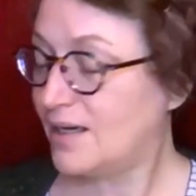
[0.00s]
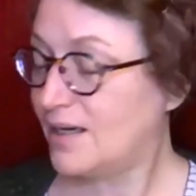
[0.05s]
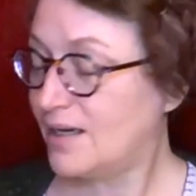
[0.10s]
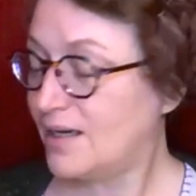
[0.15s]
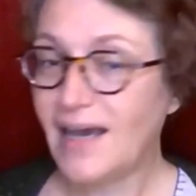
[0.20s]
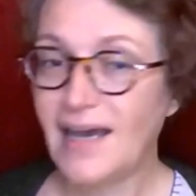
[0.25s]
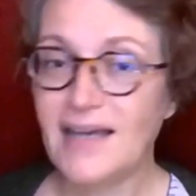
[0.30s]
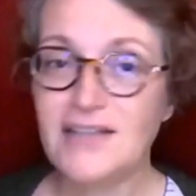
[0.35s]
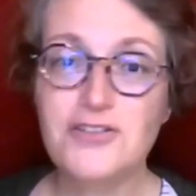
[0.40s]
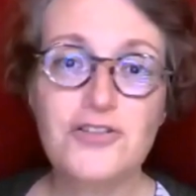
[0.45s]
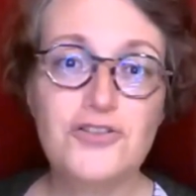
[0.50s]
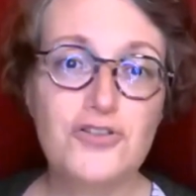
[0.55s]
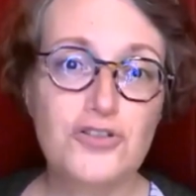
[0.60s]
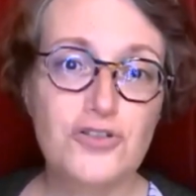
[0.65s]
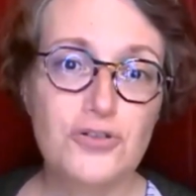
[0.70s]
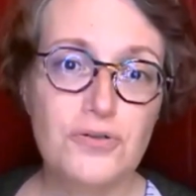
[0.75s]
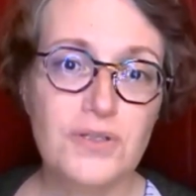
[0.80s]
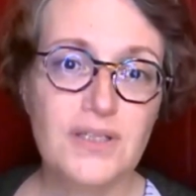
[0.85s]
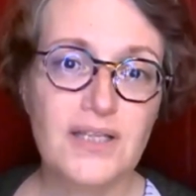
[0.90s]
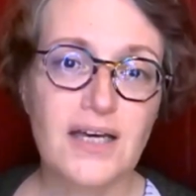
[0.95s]
And to
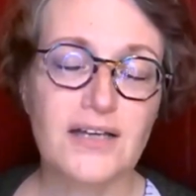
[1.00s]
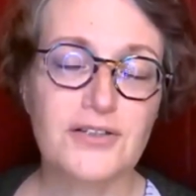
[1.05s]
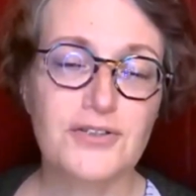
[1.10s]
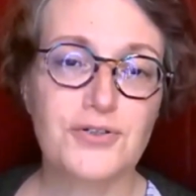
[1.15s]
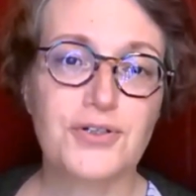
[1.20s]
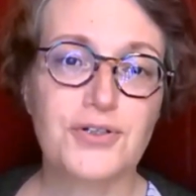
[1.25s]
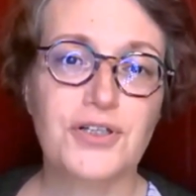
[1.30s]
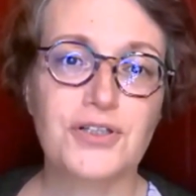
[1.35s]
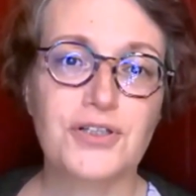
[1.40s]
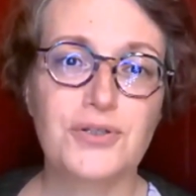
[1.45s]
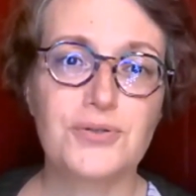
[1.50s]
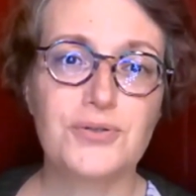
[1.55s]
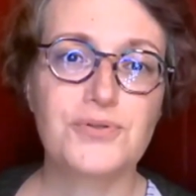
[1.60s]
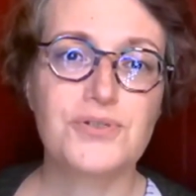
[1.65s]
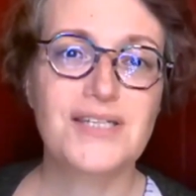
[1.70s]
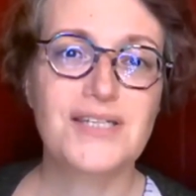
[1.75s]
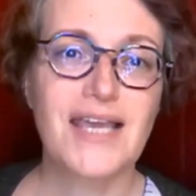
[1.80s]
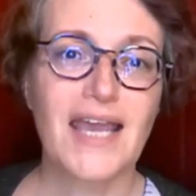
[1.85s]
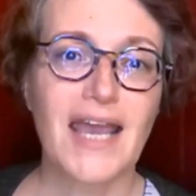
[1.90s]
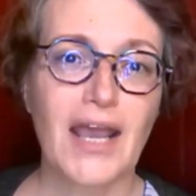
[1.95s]
do that, you're going to use
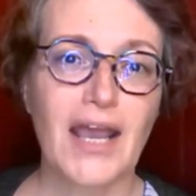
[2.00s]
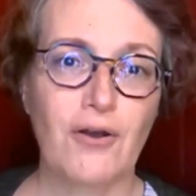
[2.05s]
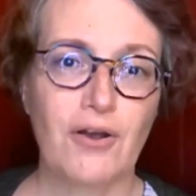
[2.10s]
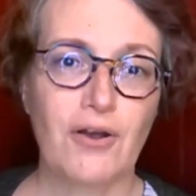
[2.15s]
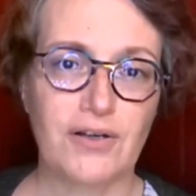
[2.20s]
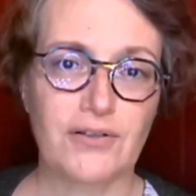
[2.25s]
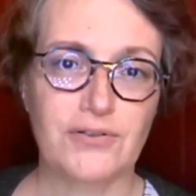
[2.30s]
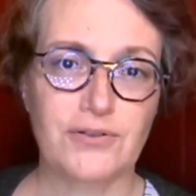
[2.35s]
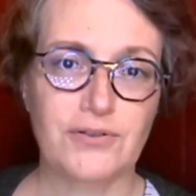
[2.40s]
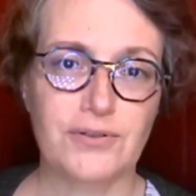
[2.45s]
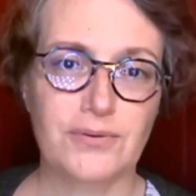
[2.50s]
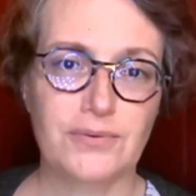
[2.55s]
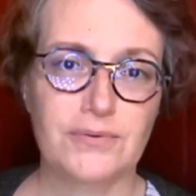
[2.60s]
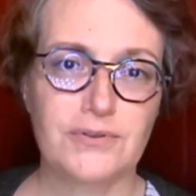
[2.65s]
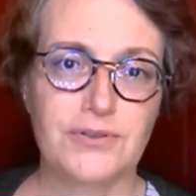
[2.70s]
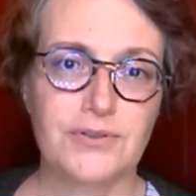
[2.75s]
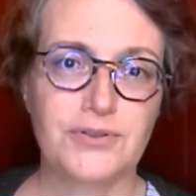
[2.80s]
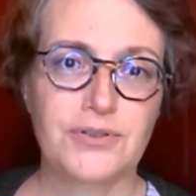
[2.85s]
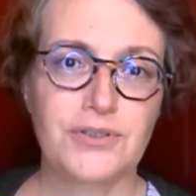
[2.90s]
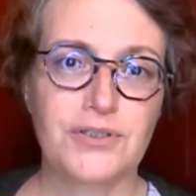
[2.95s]
character.
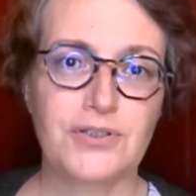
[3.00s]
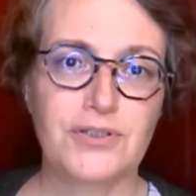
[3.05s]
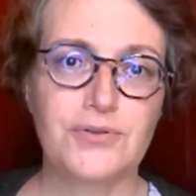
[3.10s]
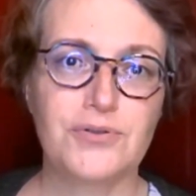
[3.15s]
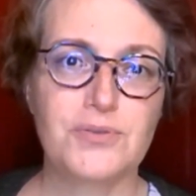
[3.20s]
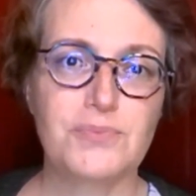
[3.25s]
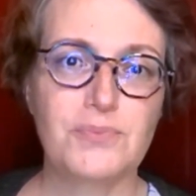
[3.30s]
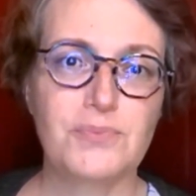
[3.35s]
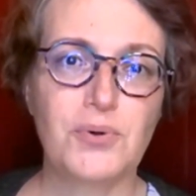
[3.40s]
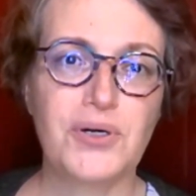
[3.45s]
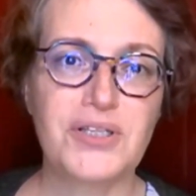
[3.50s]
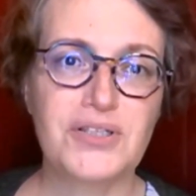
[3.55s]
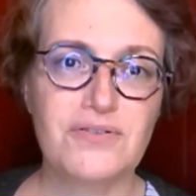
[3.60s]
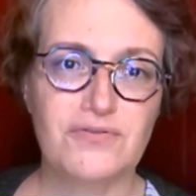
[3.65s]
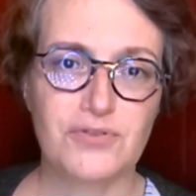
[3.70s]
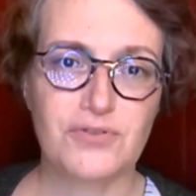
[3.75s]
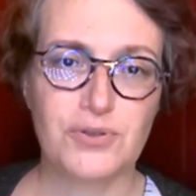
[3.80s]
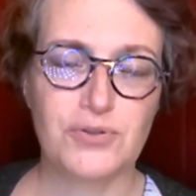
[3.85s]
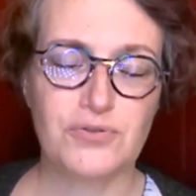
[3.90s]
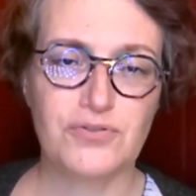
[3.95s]
You're going to use point of
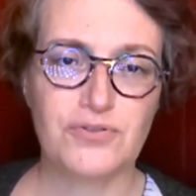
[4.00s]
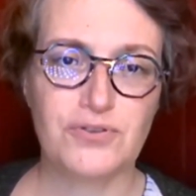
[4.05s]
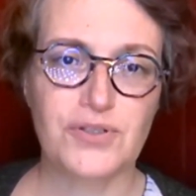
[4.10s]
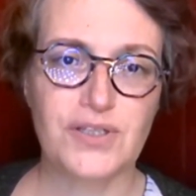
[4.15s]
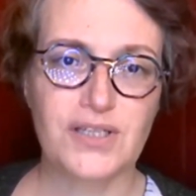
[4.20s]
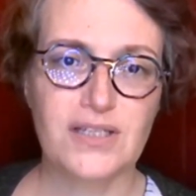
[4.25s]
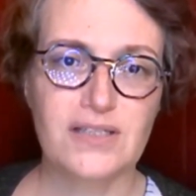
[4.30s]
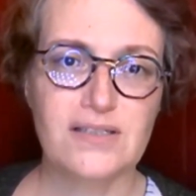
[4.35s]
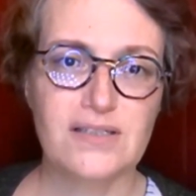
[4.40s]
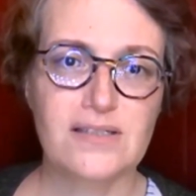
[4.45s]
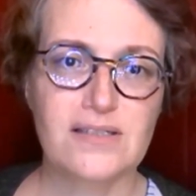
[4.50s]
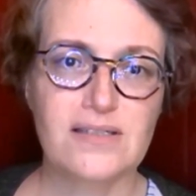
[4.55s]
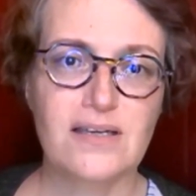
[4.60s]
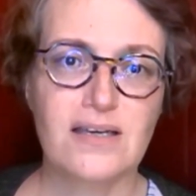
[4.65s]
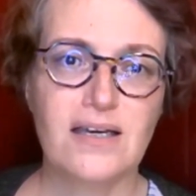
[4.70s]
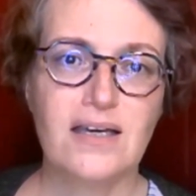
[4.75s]
view for this.